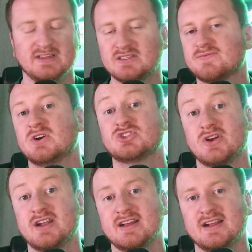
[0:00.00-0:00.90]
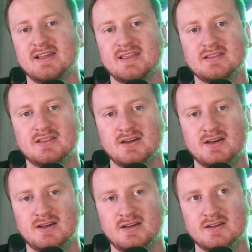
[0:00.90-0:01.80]
it's frustrating, and I think
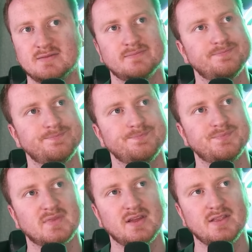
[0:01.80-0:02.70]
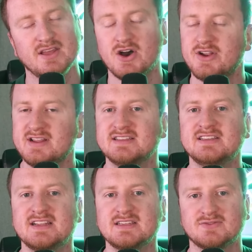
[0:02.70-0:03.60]
the
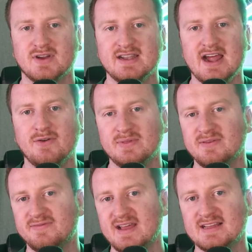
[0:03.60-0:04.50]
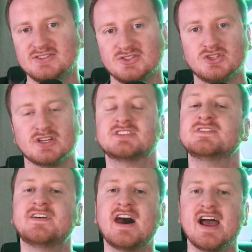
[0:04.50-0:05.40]
uneasiness right now from the fans is
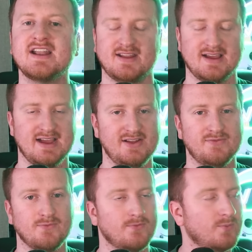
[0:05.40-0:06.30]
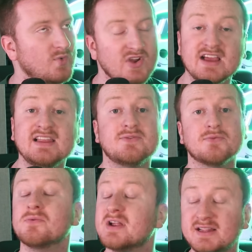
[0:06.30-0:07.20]
justified. I really,
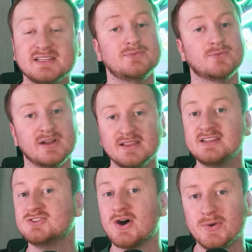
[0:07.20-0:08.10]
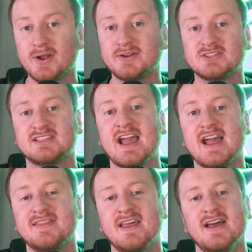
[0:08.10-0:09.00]
really, really don't
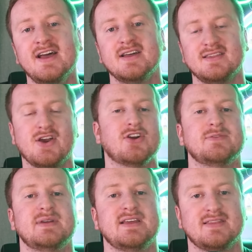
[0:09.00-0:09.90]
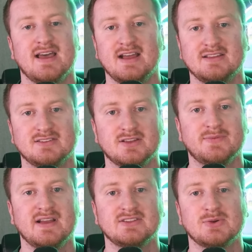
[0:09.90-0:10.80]
understand the argument that
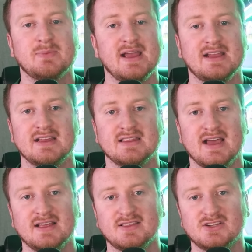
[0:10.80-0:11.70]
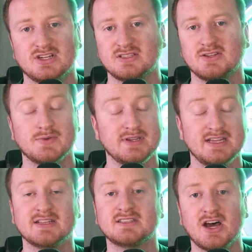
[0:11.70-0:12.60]
some fans are making that the Jets don't
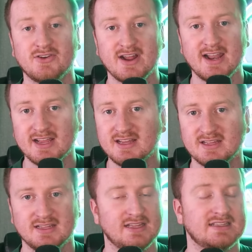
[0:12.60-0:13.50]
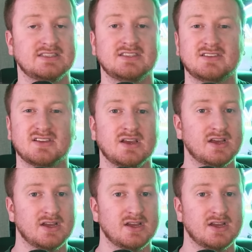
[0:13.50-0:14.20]
need Haason Reddick. That's